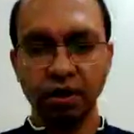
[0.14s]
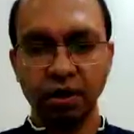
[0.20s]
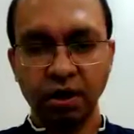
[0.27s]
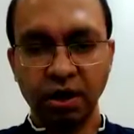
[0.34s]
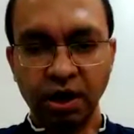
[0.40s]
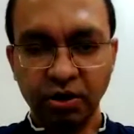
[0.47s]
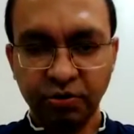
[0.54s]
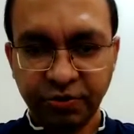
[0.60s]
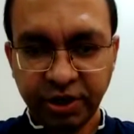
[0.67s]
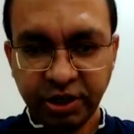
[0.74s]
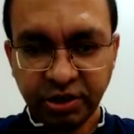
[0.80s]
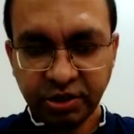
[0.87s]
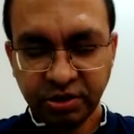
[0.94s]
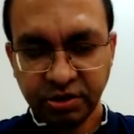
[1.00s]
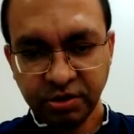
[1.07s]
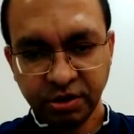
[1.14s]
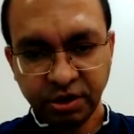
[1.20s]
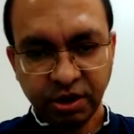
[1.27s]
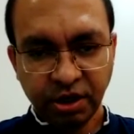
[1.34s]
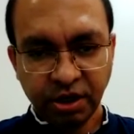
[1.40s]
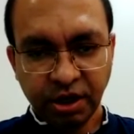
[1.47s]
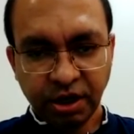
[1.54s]
Hello friends.
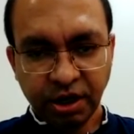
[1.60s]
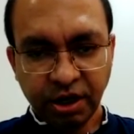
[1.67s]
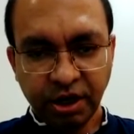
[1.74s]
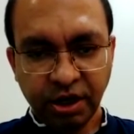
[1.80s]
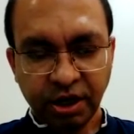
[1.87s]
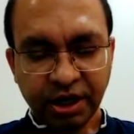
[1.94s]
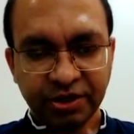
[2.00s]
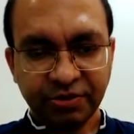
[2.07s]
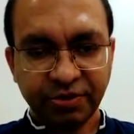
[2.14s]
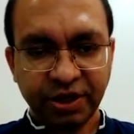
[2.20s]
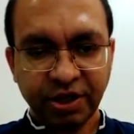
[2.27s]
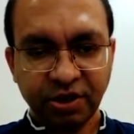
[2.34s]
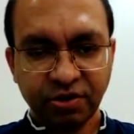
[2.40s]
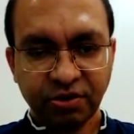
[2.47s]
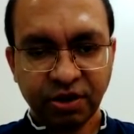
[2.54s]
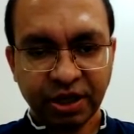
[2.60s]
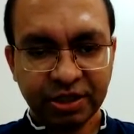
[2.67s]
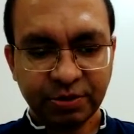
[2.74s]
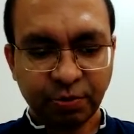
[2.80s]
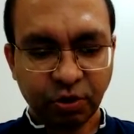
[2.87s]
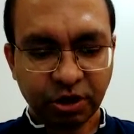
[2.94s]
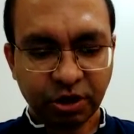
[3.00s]
In last video I
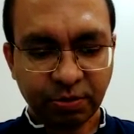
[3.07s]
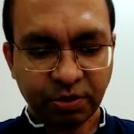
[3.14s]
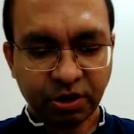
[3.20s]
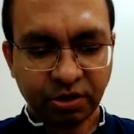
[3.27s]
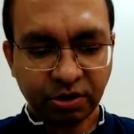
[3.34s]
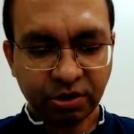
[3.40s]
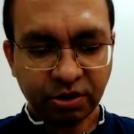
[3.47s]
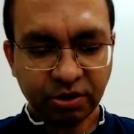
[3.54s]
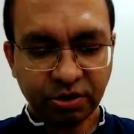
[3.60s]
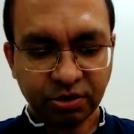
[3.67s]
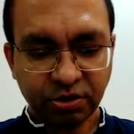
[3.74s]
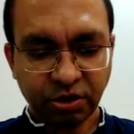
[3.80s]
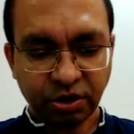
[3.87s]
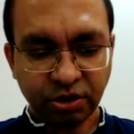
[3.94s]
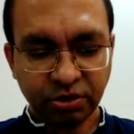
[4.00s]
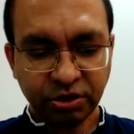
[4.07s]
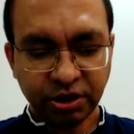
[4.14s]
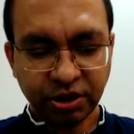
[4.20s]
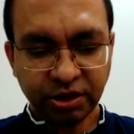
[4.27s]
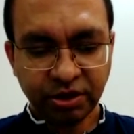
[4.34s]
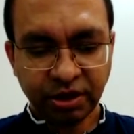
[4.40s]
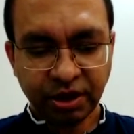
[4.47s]
spoke about
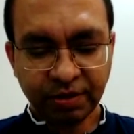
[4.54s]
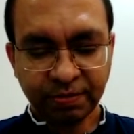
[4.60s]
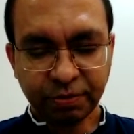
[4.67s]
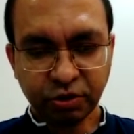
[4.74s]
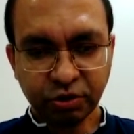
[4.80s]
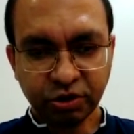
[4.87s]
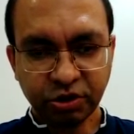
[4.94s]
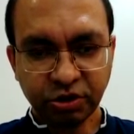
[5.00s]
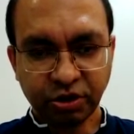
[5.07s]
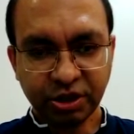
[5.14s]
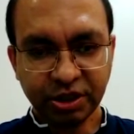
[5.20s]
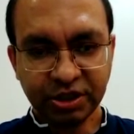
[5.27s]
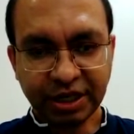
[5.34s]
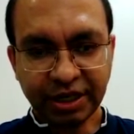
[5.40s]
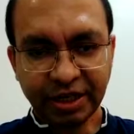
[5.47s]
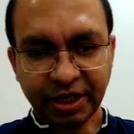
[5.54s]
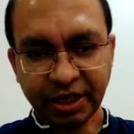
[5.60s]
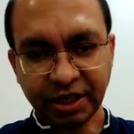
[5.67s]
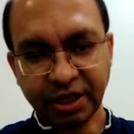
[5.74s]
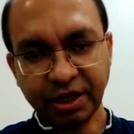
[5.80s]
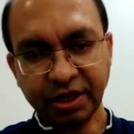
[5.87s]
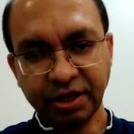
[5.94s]
solution approach or design
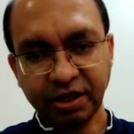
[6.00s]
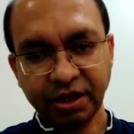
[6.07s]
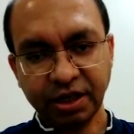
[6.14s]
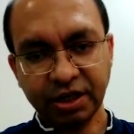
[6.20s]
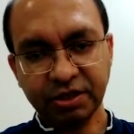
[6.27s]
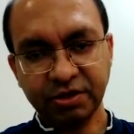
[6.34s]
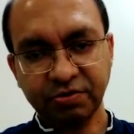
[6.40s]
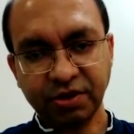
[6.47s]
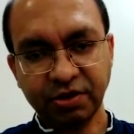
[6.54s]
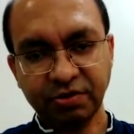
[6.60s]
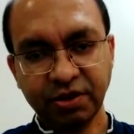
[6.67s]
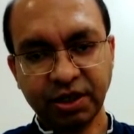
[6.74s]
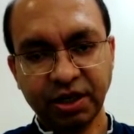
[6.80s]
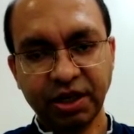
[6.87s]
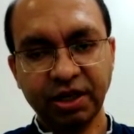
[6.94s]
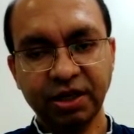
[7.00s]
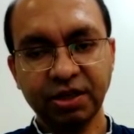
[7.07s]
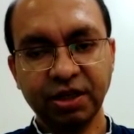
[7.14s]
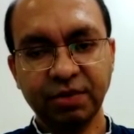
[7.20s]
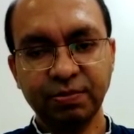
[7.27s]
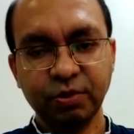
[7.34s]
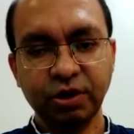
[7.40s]
thinking as one of the critical
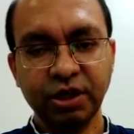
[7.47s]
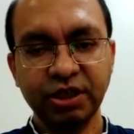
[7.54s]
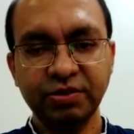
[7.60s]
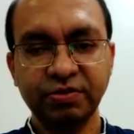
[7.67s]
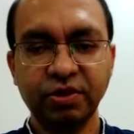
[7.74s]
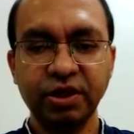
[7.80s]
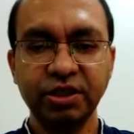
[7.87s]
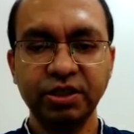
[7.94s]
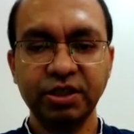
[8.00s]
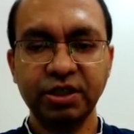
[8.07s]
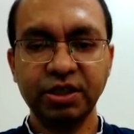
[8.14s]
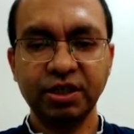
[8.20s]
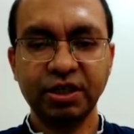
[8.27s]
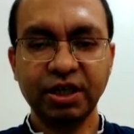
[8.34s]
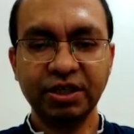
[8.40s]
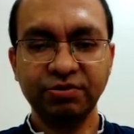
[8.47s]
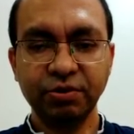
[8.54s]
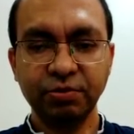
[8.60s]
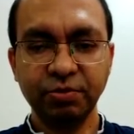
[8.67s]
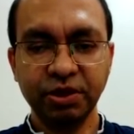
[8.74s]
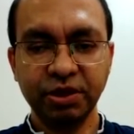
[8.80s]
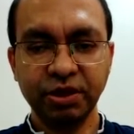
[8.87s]
components for digital
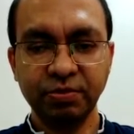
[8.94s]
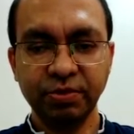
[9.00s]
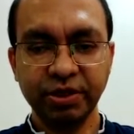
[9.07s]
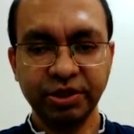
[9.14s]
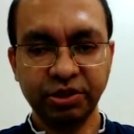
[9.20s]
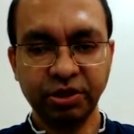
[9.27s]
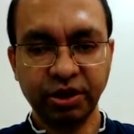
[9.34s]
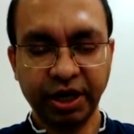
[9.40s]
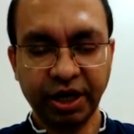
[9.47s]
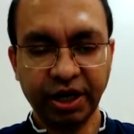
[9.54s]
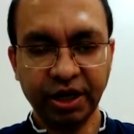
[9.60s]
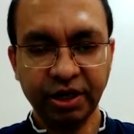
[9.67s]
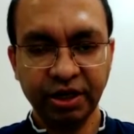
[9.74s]
transformation based on AI.